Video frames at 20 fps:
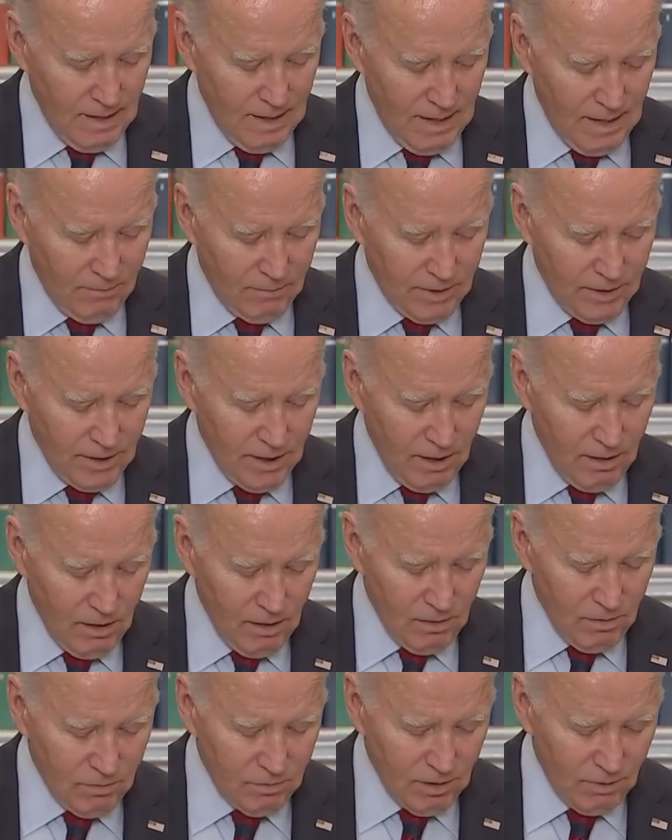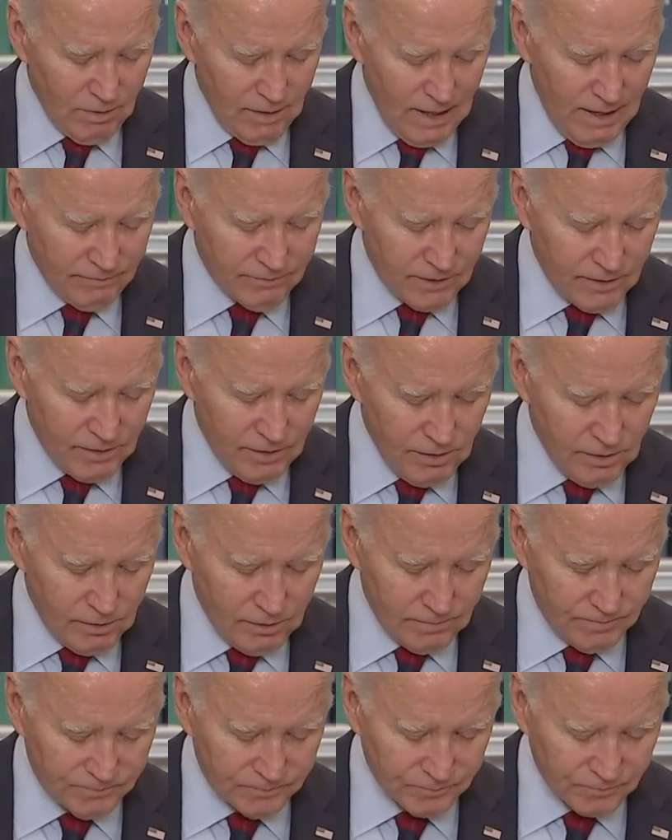And we know what we have to
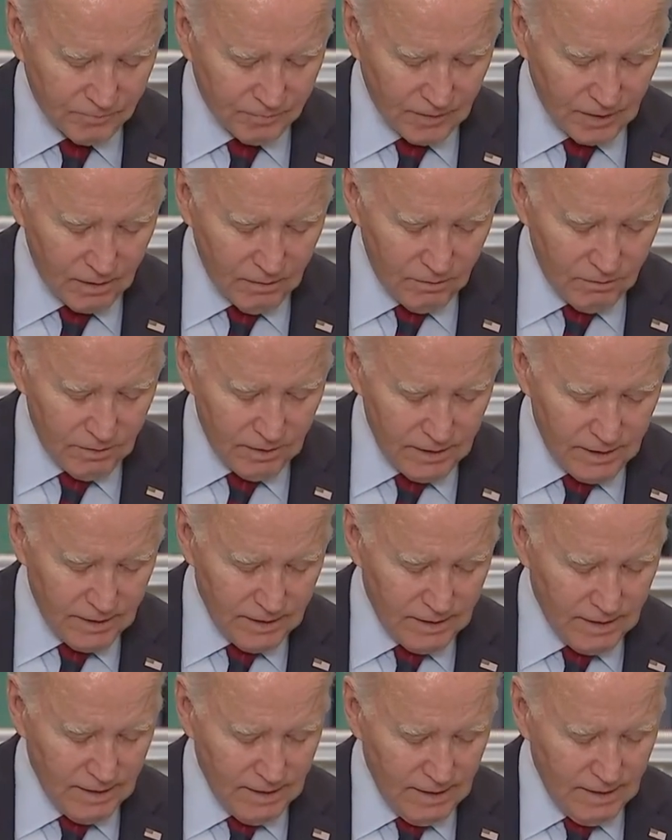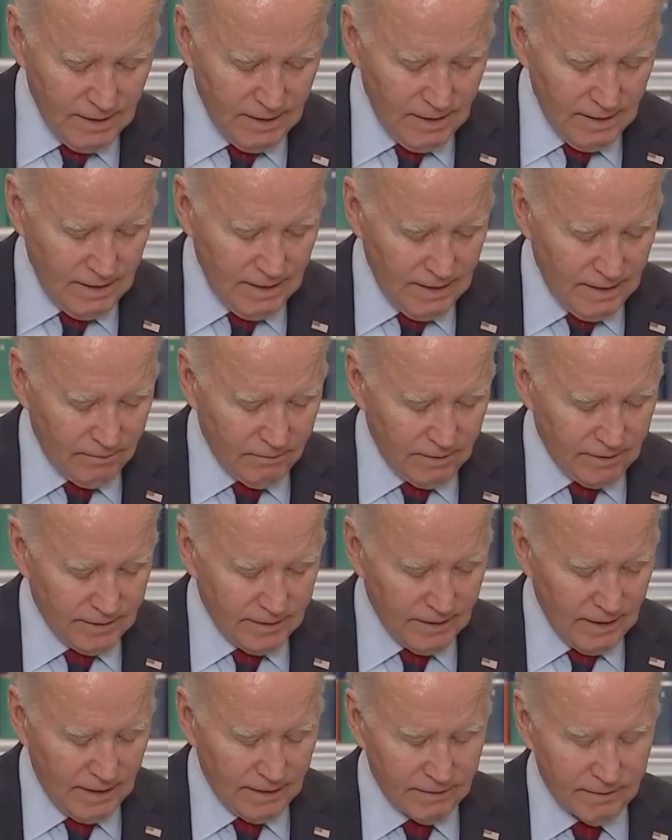do. We have
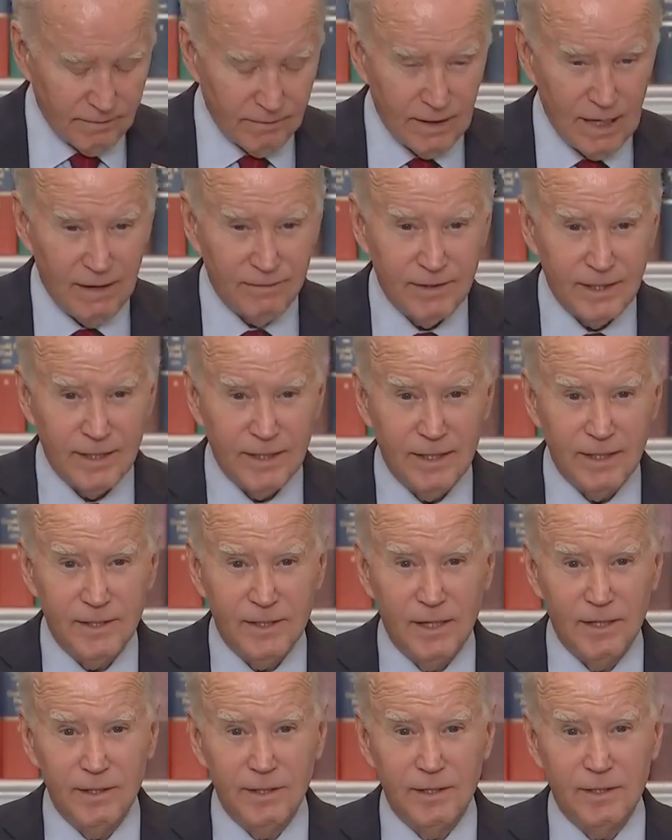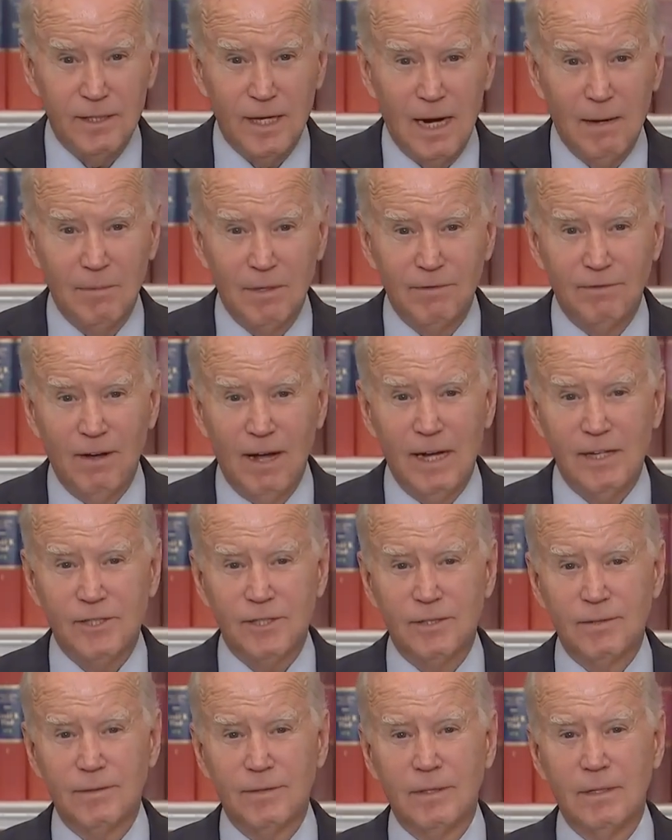to get it done in a timely
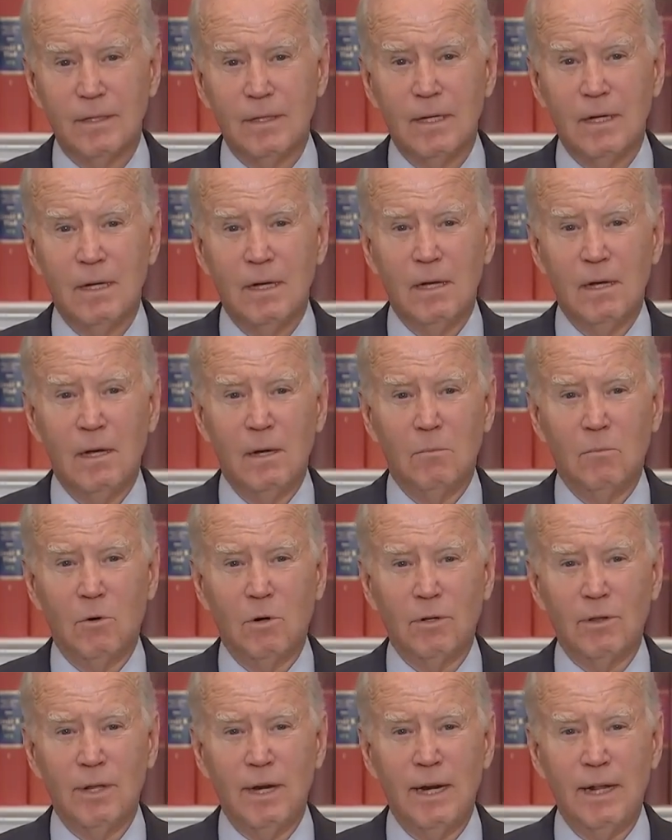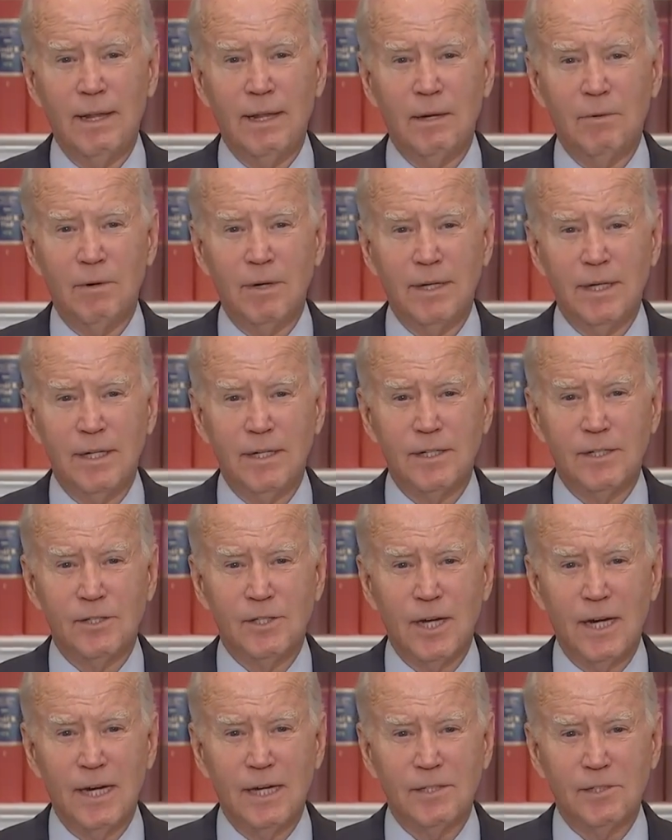fashion. More than anything, we need to
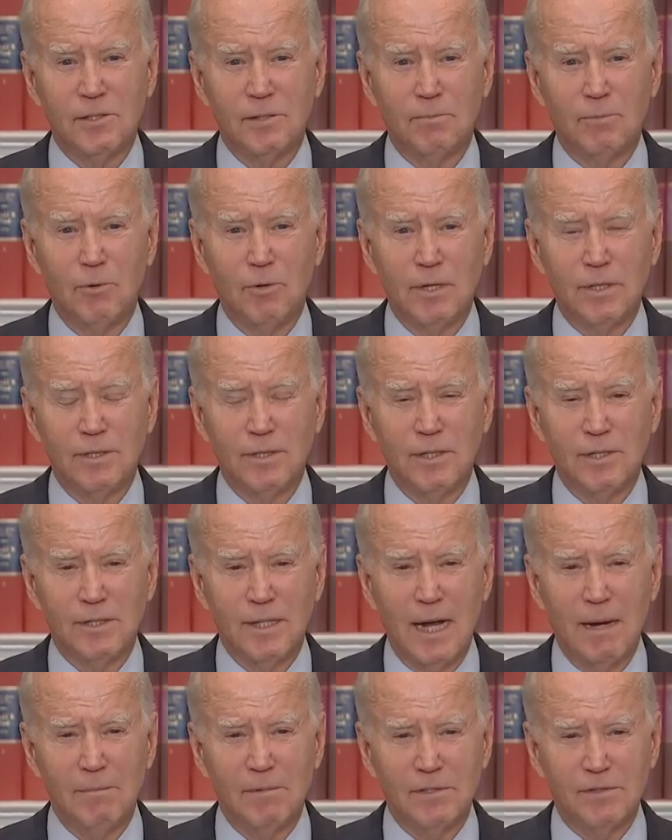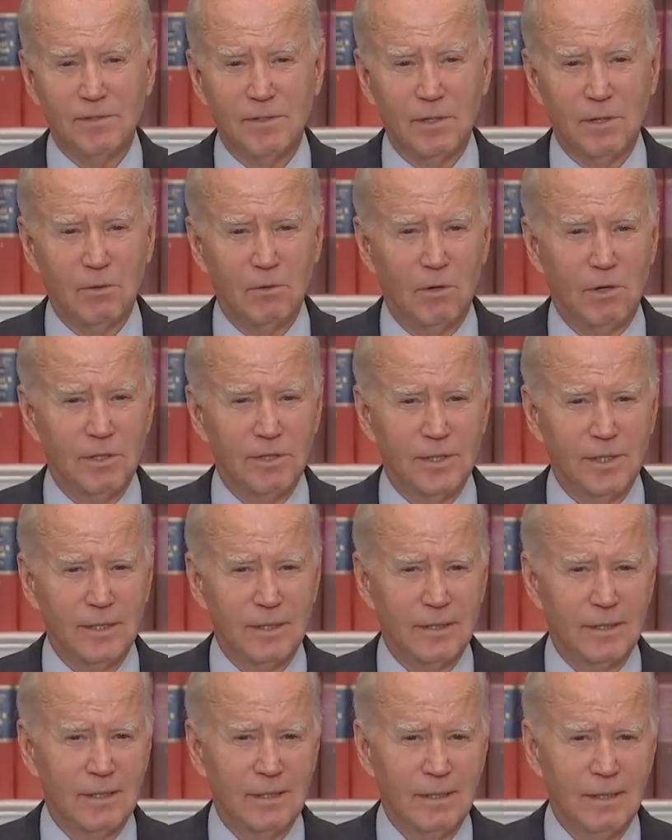change the poisonous atmosphere in Washington.